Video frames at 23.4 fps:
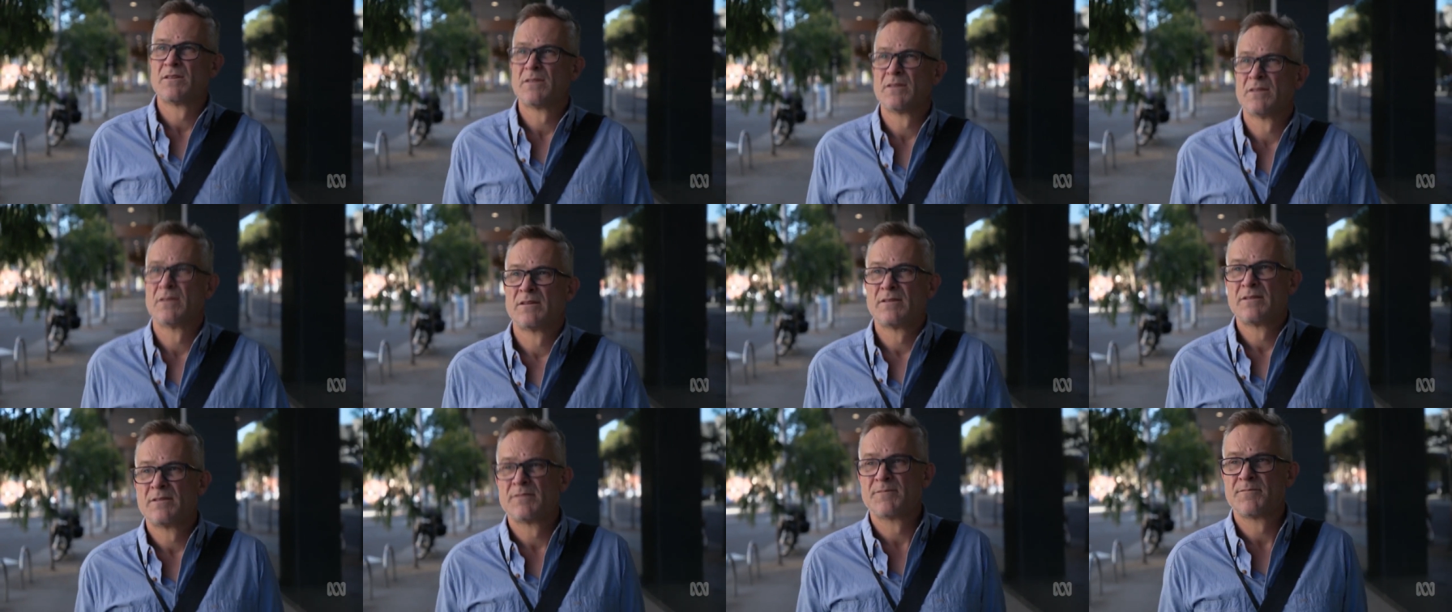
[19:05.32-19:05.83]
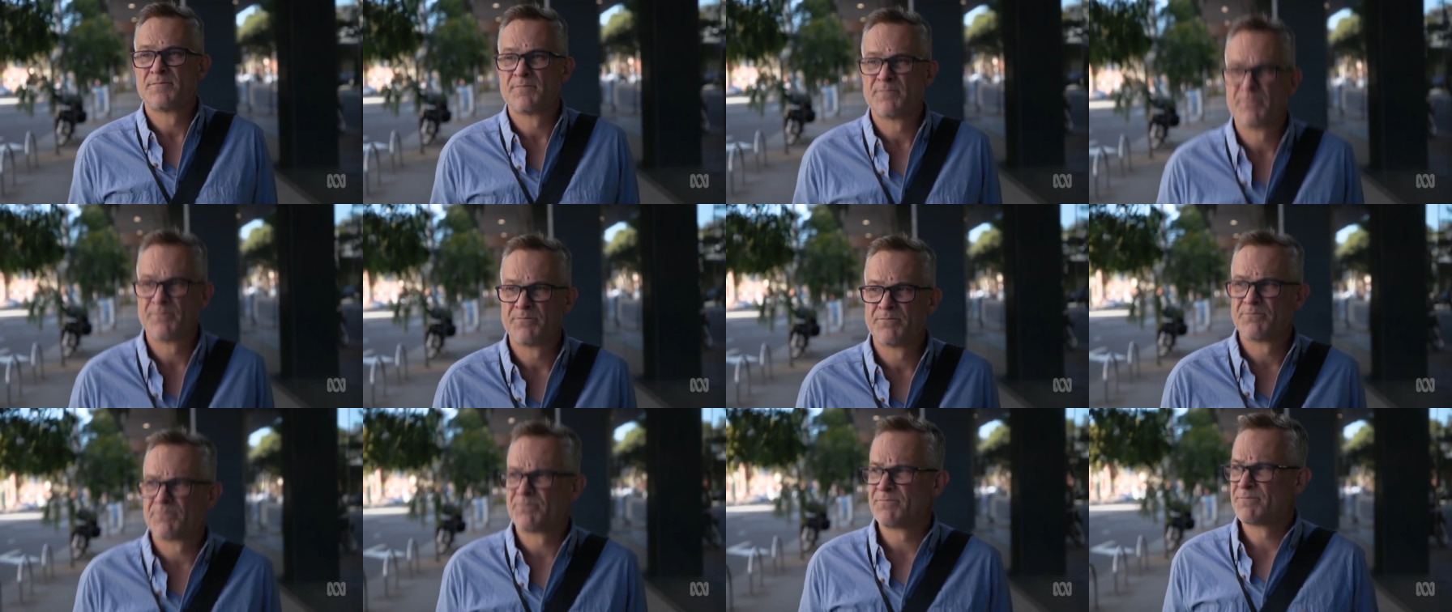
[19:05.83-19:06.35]
Finally
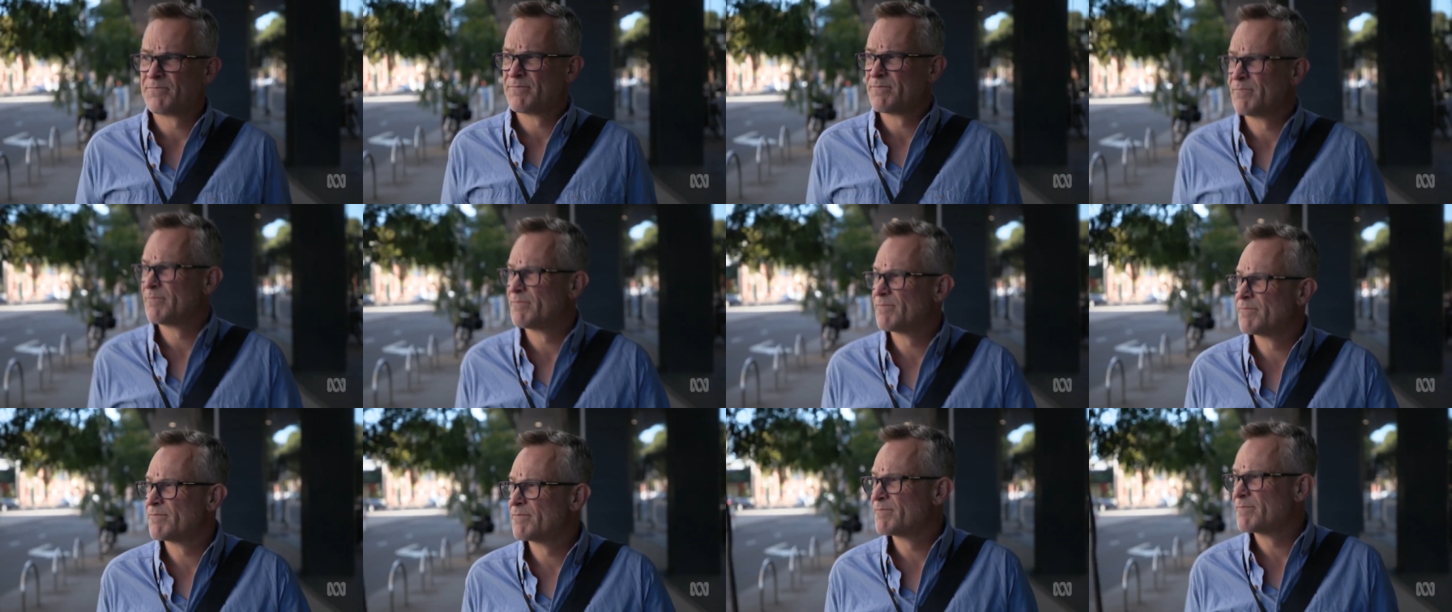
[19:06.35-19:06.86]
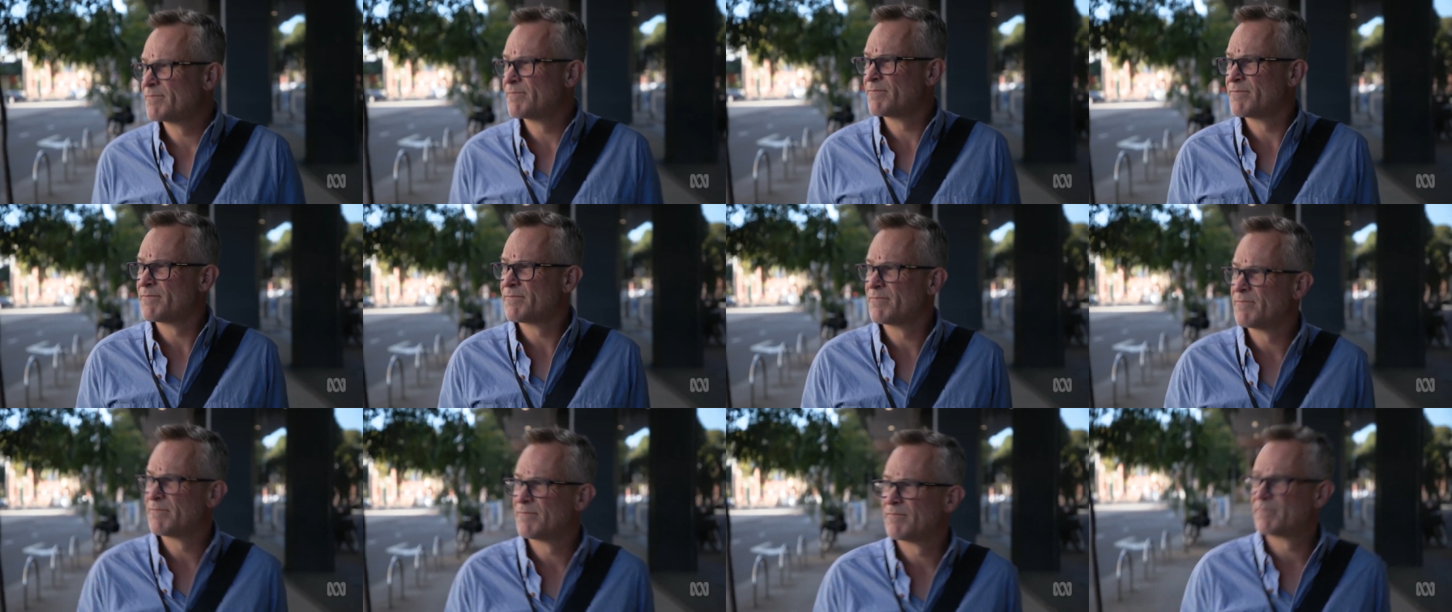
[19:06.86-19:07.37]
decided after all this
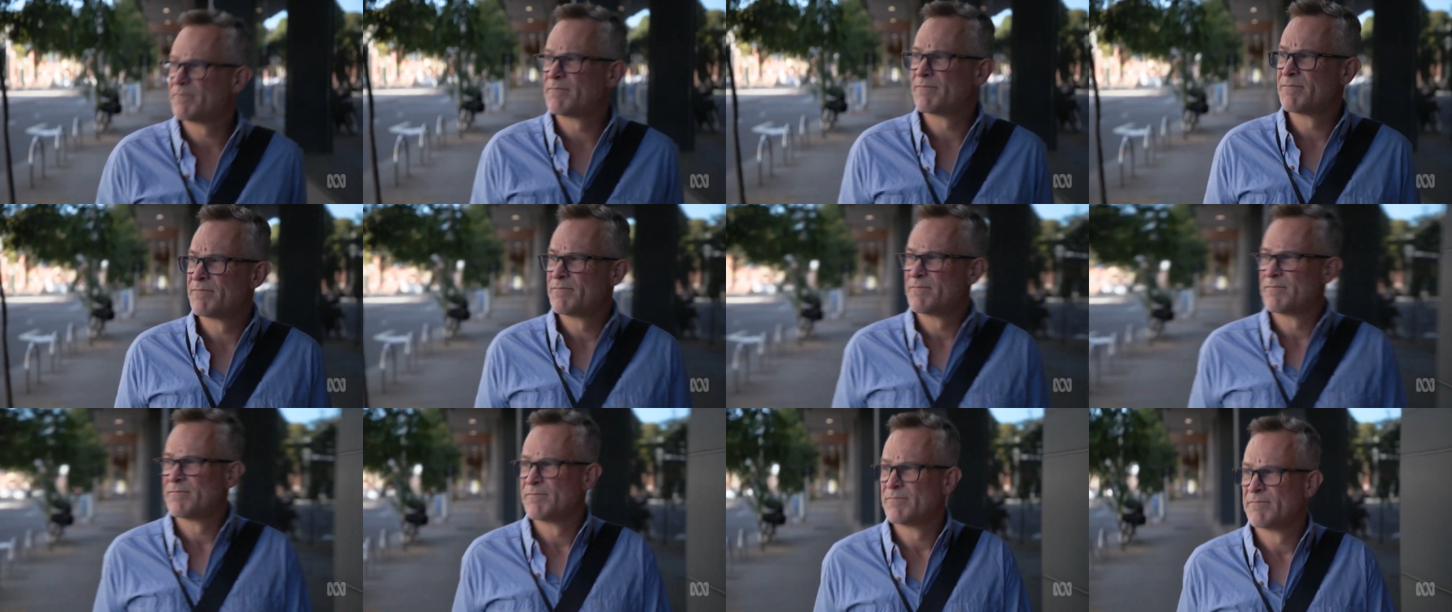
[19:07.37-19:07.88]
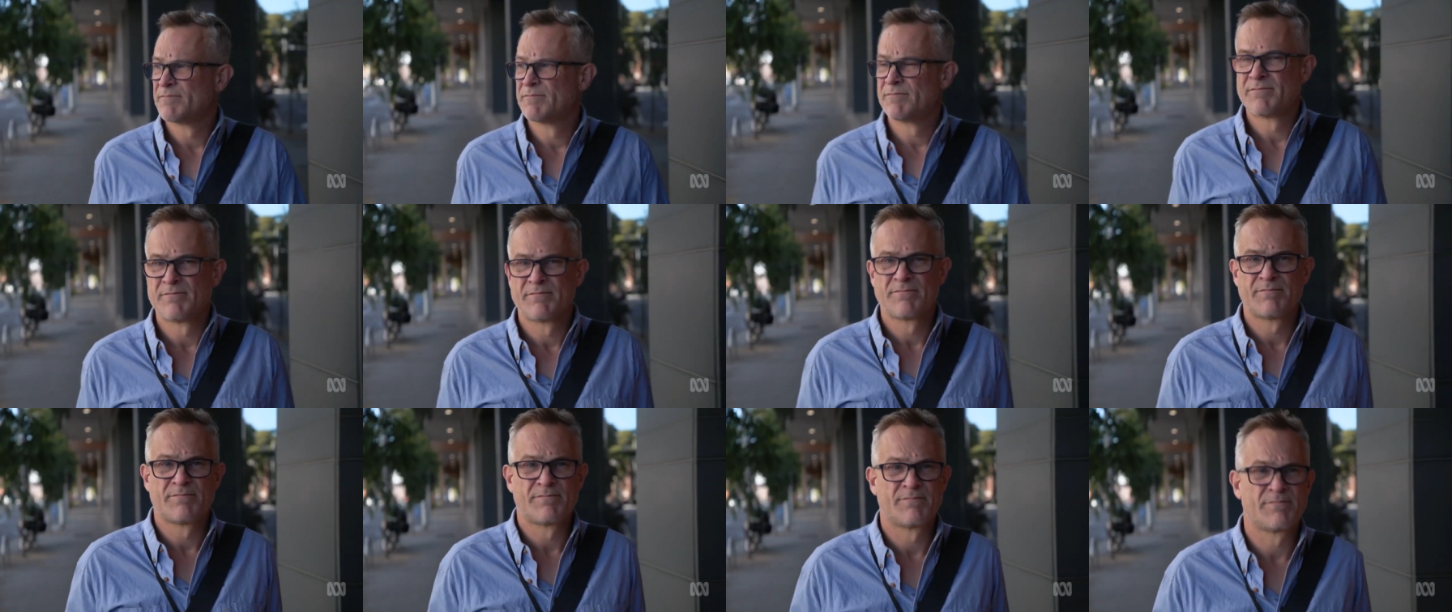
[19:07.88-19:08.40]
time that it's
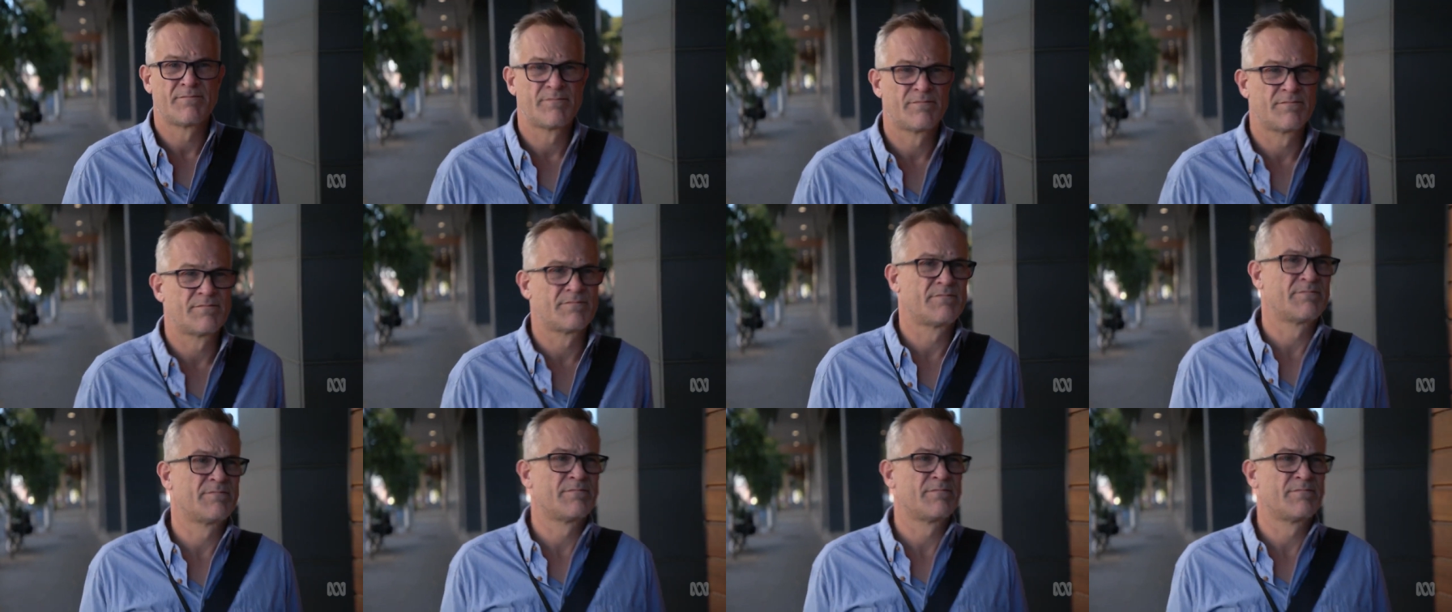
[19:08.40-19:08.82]
important that the people